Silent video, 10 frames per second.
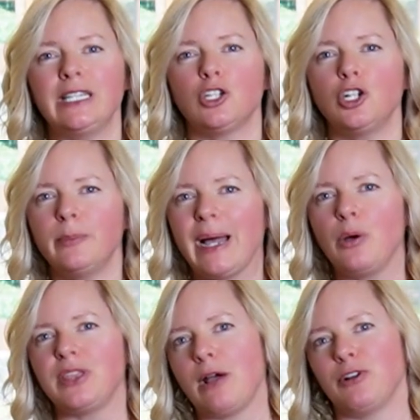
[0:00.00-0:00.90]
learn
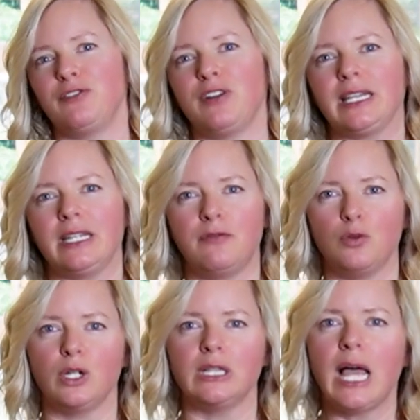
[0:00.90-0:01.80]
about thyroid-friendly
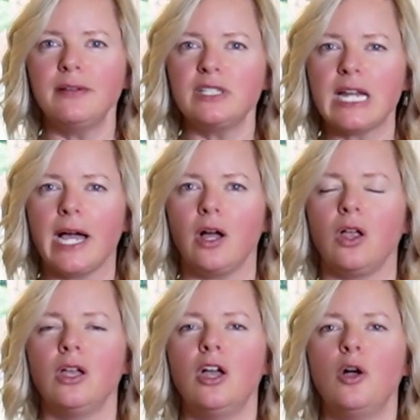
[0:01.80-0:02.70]
food and
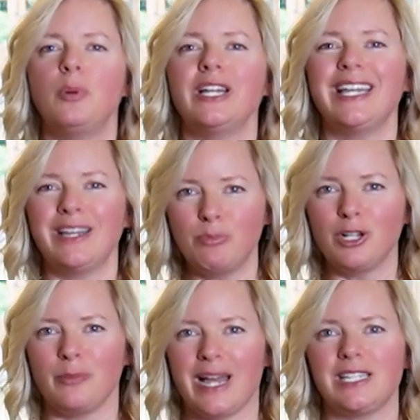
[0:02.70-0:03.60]
lifestyle, but
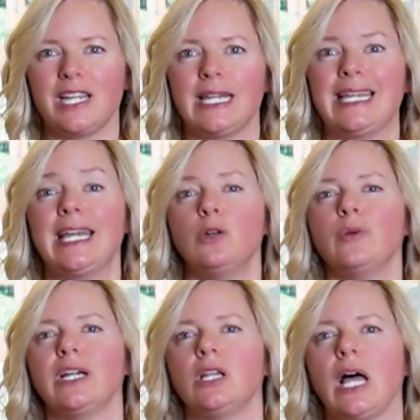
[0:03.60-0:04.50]
implement it
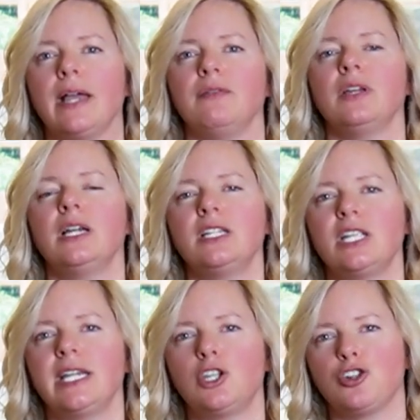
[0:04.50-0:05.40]
in real life
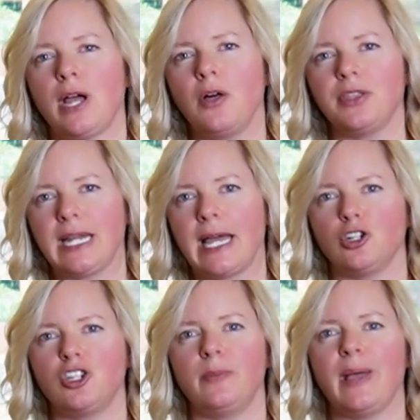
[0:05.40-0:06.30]
to get your health and
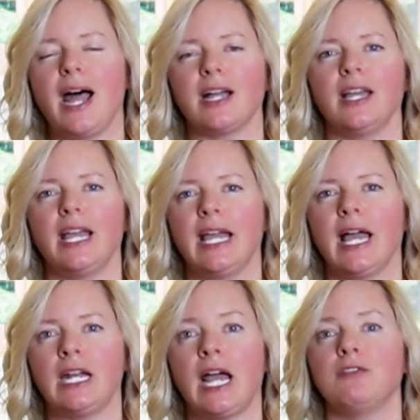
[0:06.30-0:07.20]
energy back.
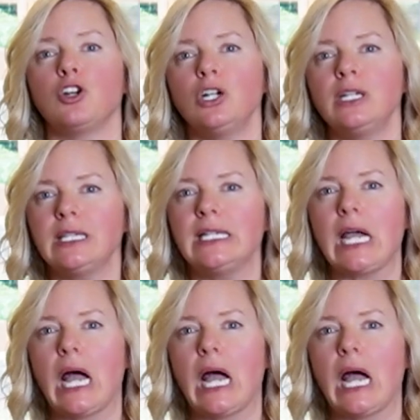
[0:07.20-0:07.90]
And I've currently